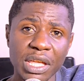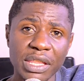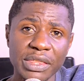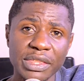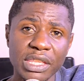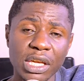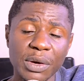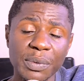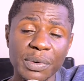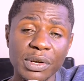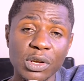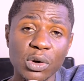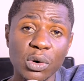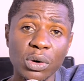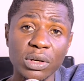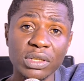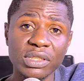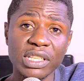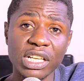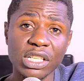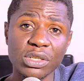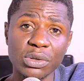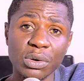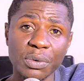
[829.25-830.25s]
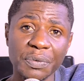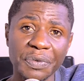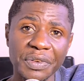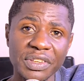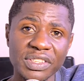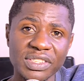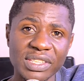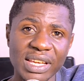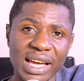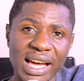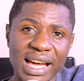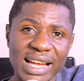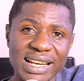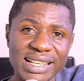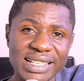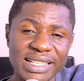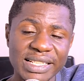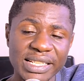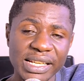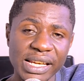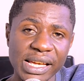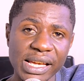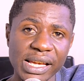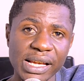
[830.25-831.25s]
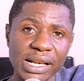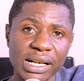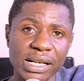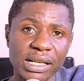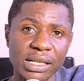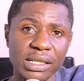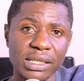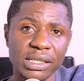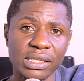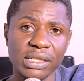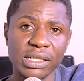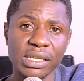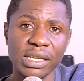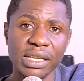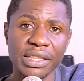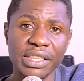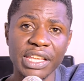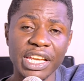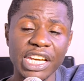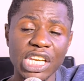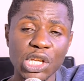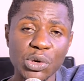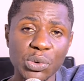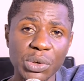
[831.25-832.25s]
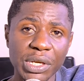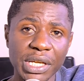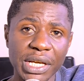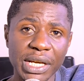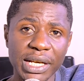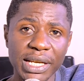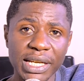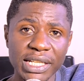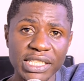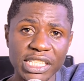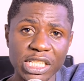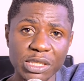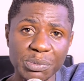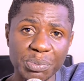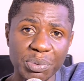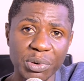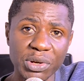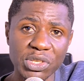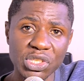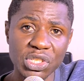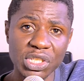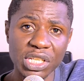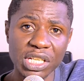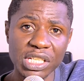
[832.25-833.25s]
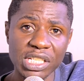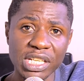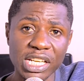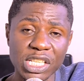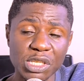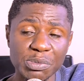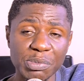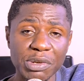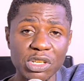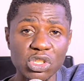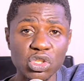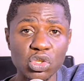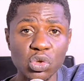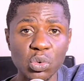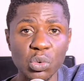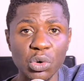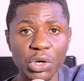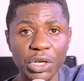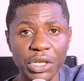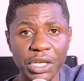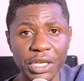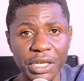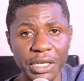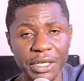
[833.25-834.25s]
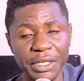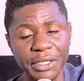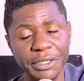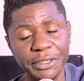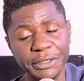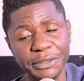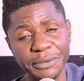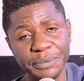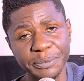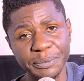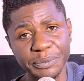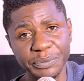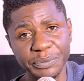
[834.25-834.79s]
They will hold that office until the newly elected president has been sworn in.